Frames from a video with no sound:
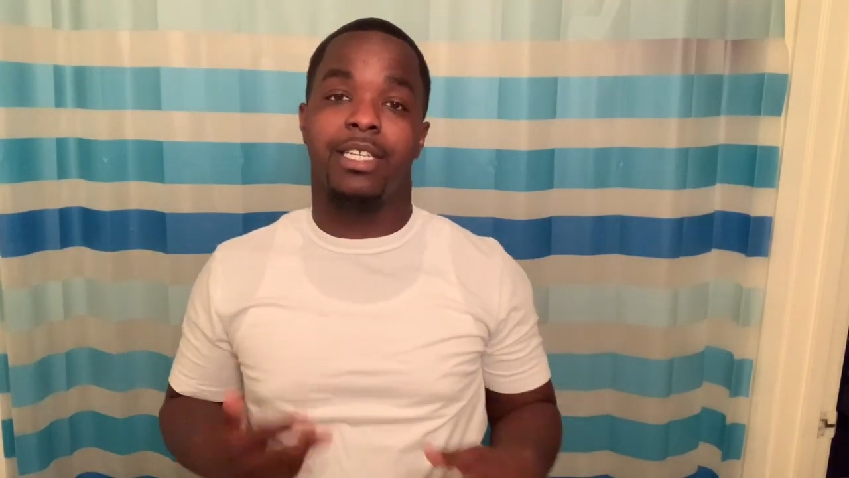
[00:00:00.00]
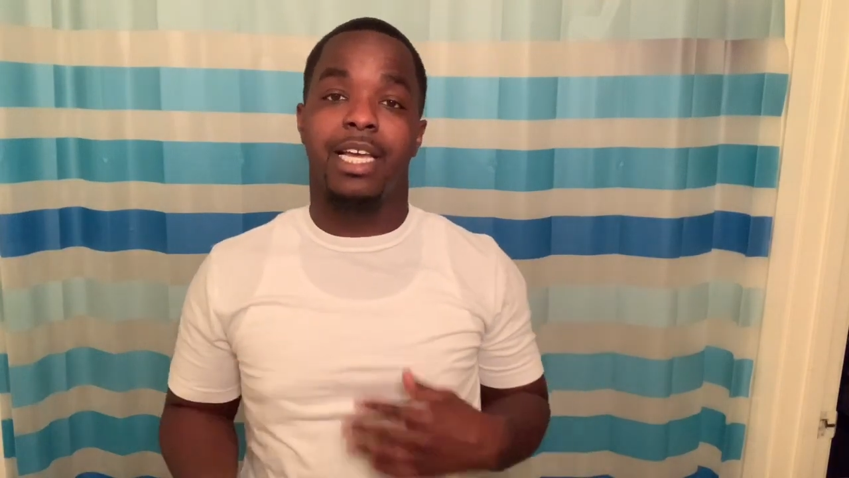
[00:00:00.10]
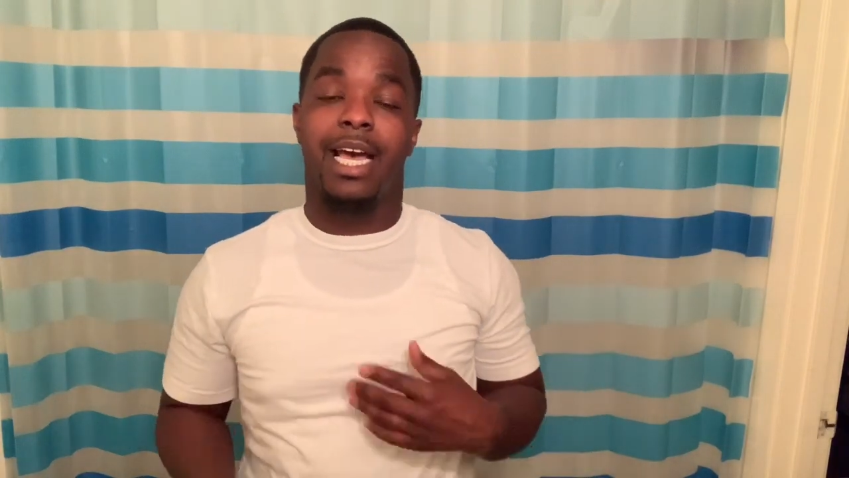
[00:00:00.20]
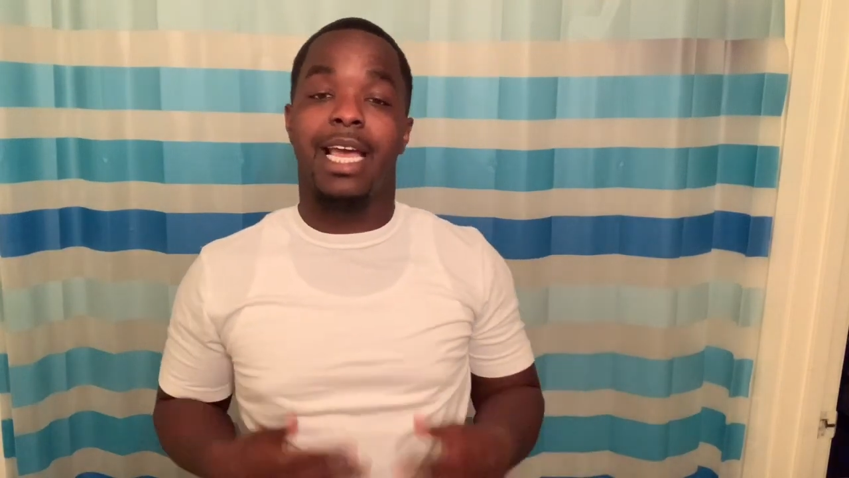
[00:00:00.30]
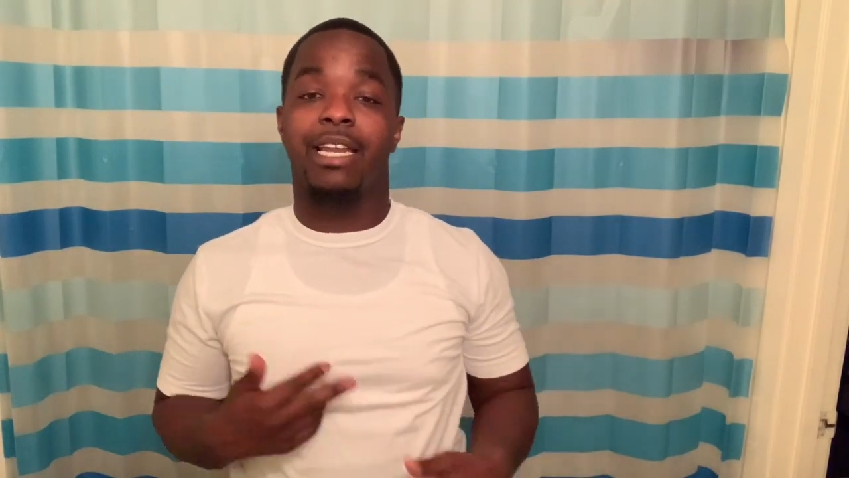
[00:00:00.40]
I
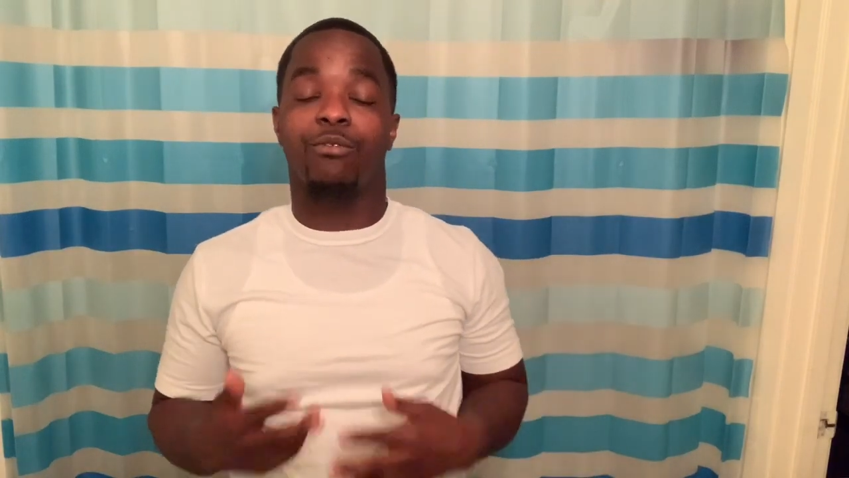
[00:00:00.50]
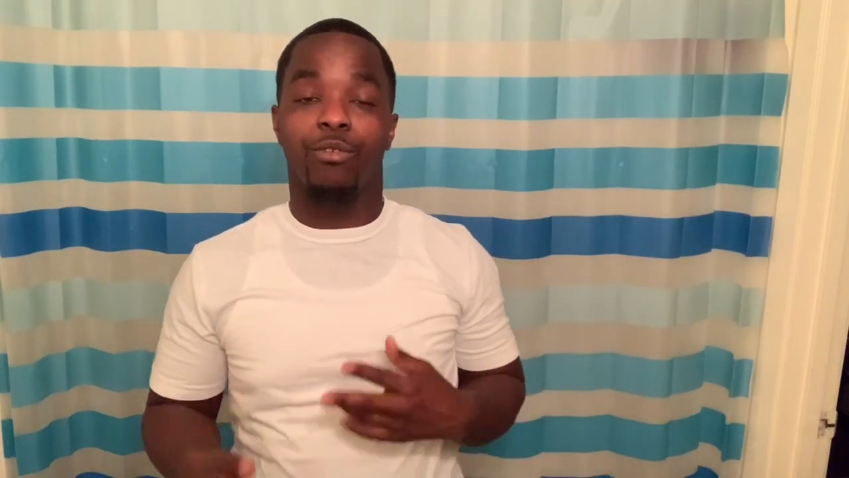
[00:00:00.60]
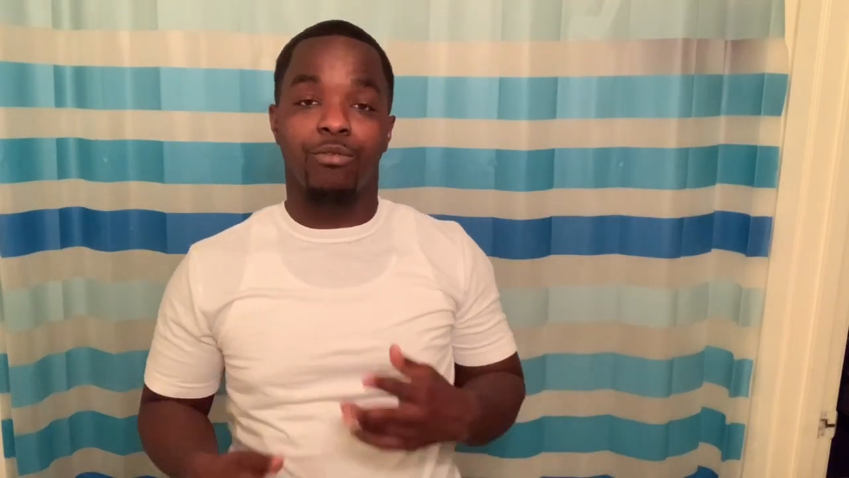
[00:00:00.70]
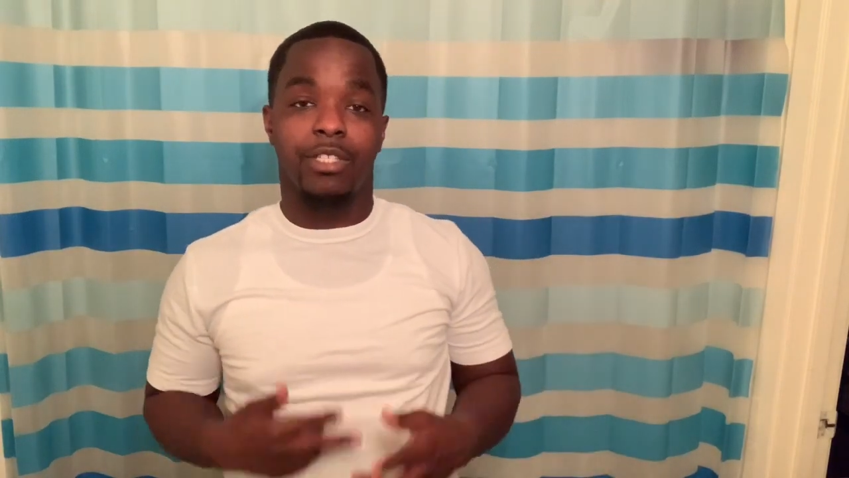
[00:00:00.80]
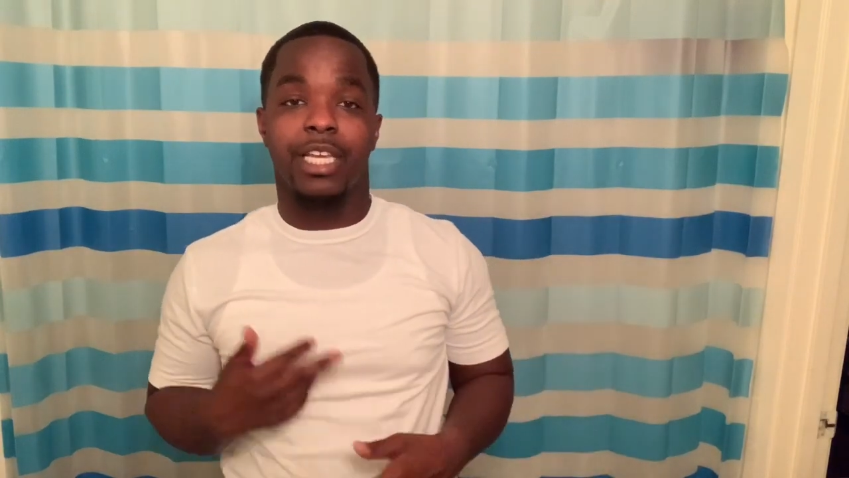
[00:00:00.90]
had a
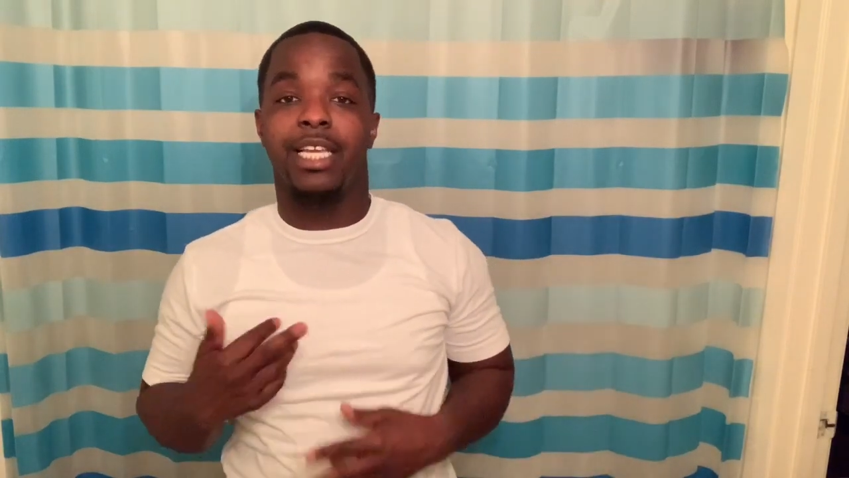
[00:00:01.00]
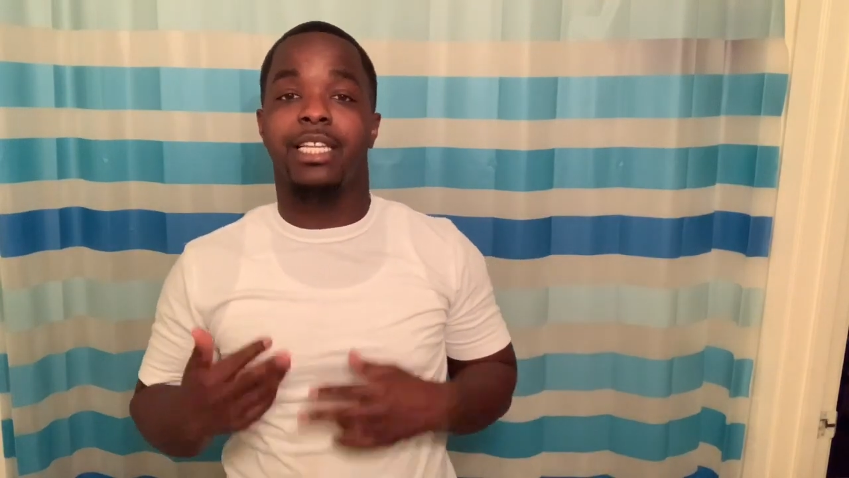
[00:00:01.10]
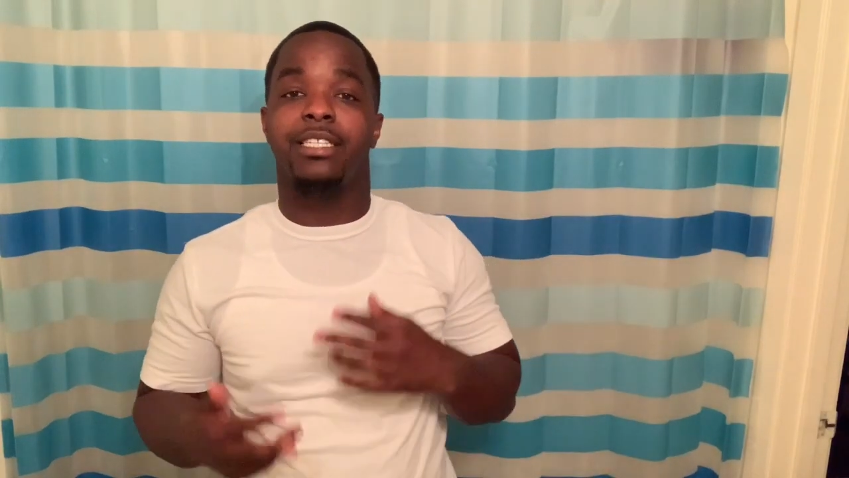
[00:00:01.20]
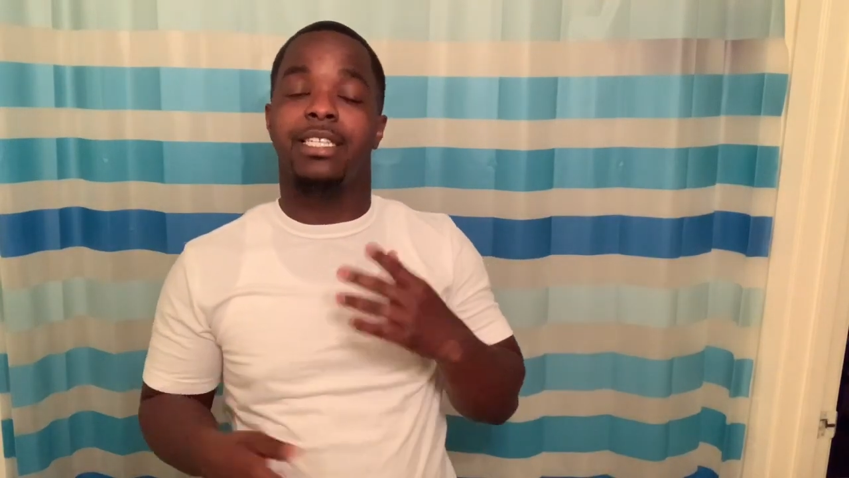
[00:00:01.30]
routine